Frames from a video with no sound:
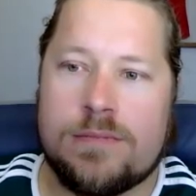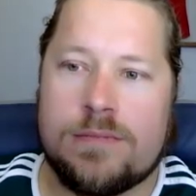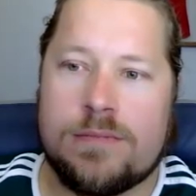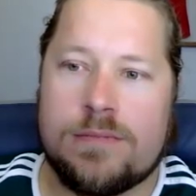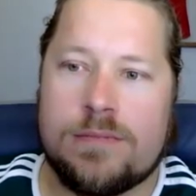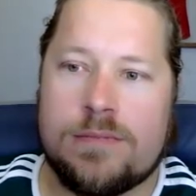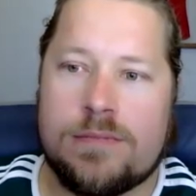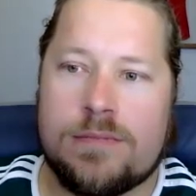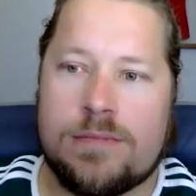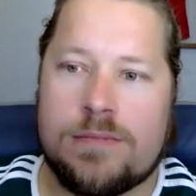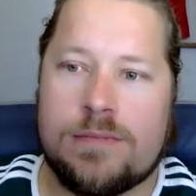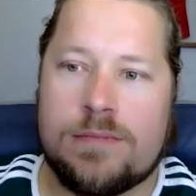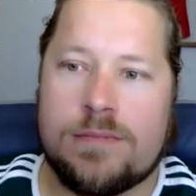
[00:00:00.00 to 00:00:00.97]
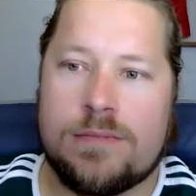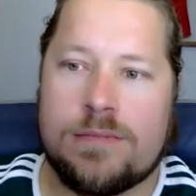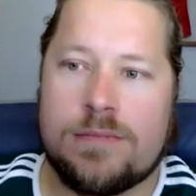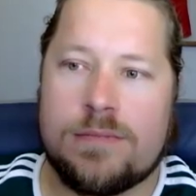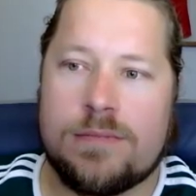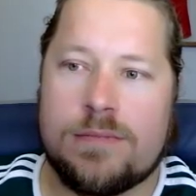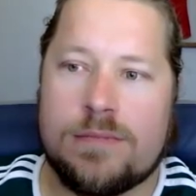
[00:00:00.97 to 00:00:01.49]

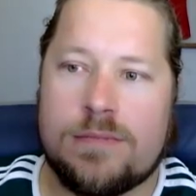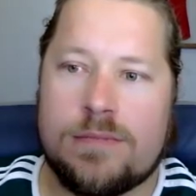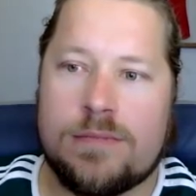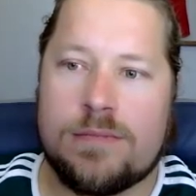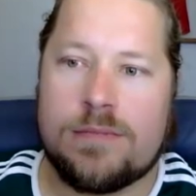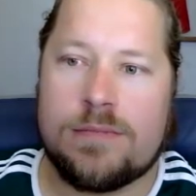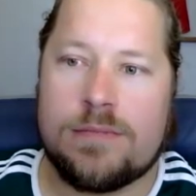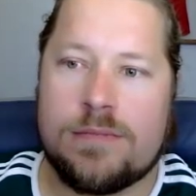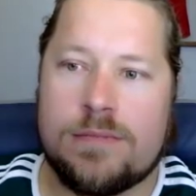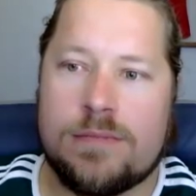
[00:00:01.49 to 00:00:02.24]
(not speaking)